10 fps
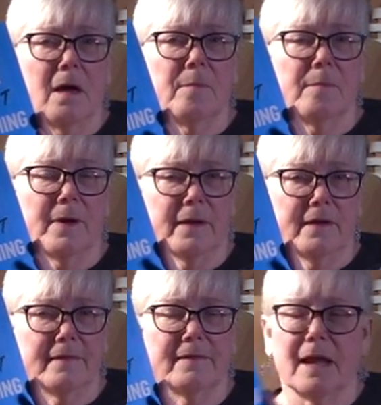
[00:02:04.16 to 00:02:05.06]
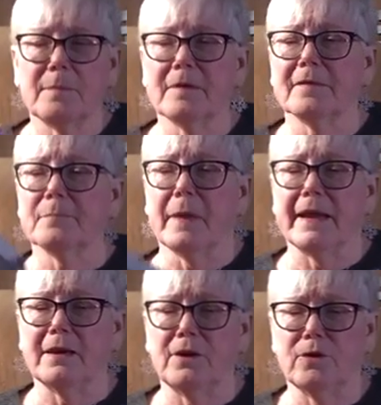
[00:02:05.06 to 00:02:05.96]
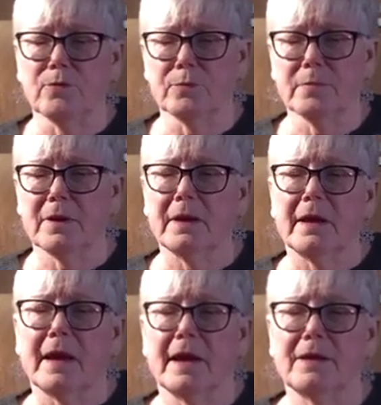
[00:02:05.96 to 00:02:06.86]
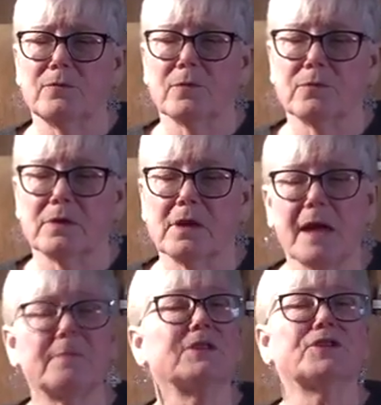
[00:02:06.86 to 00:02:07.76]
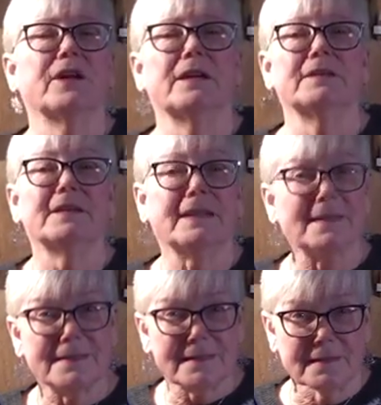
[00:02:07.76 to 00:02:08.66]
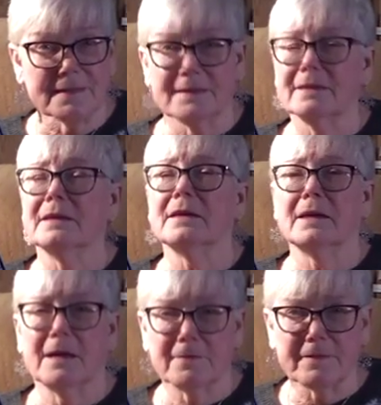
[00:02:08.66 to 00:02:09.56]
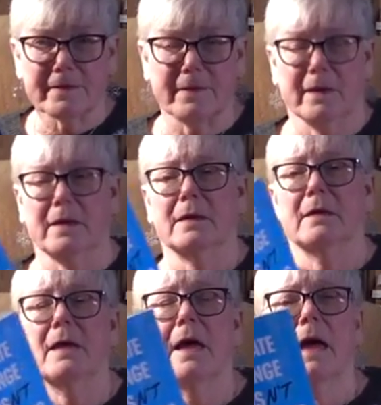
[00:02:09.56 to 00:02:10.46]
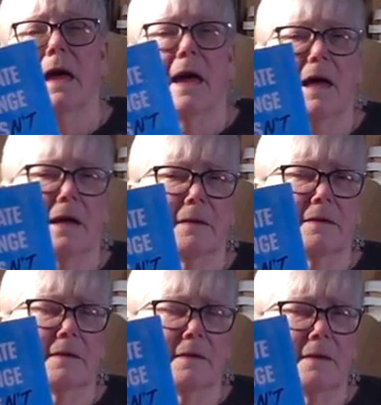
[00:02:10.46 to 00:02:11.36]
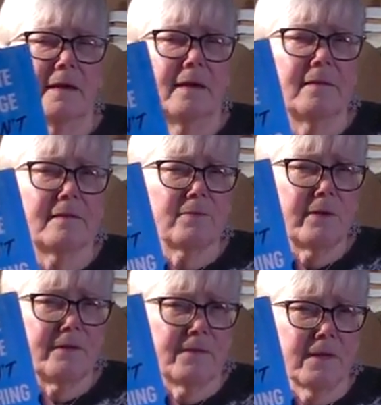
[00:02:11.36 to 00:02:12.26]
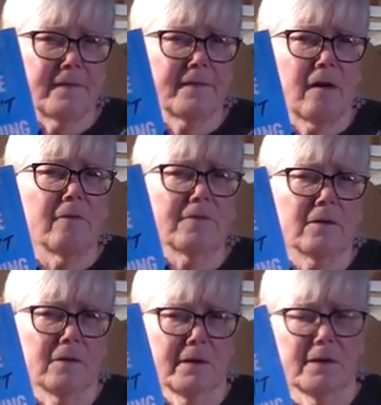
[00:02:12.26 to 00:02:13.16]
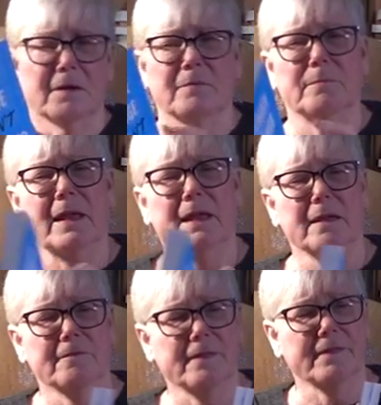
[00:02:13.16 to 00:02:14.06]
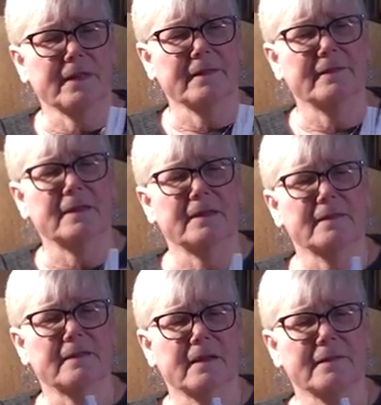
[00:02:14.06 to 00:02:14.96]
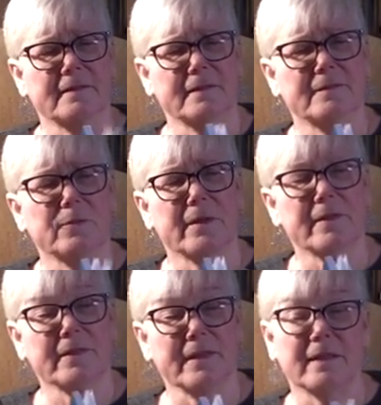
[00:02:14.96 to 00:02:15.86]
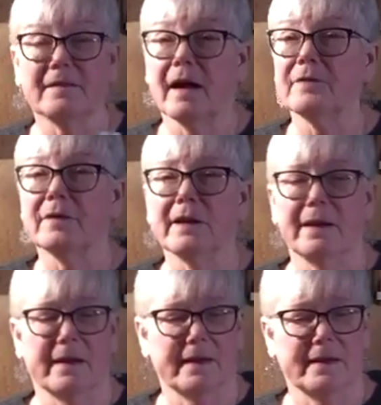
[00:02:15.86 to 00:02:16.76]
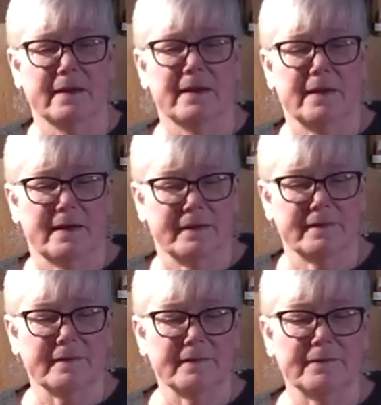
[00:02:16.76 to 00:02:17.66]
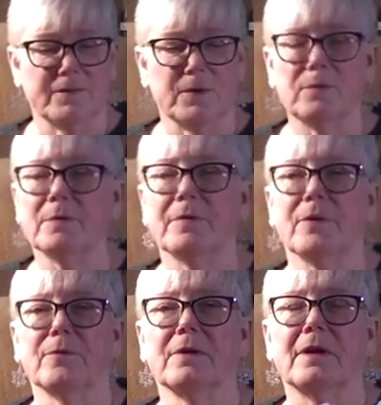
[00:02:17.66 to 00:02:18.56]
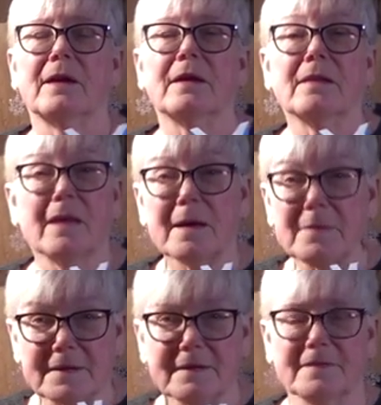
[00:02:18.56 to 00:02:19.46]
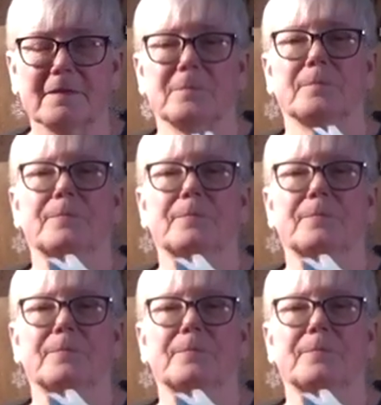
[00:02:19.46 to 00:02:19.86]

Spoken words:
But his name is Mike Hume, and he wrote Climate Change Isn't Everything. And he's quite philosophical in many of the things he discusses. One of the things I really like is his view about climatism,